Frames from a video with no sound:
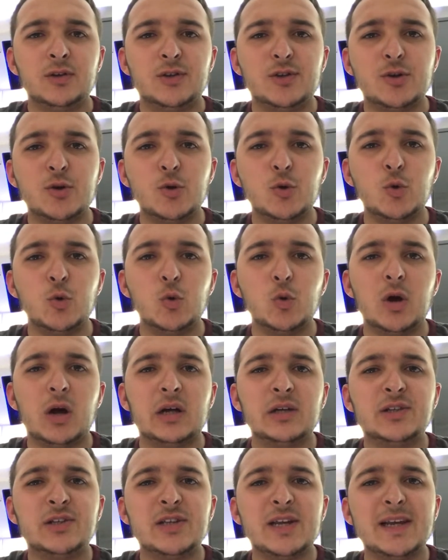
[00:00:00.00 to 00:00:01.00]
to
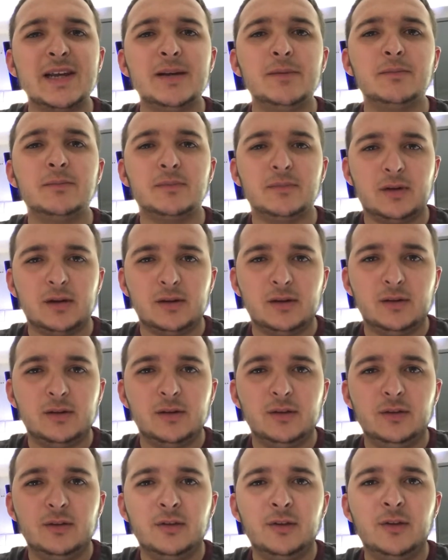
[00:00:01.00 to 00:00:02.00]
a team
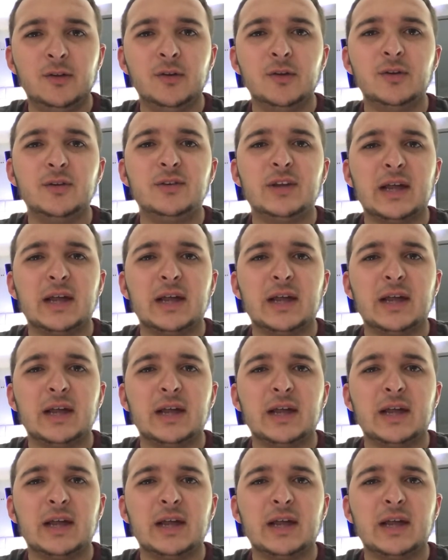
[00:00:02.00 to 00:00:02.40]
that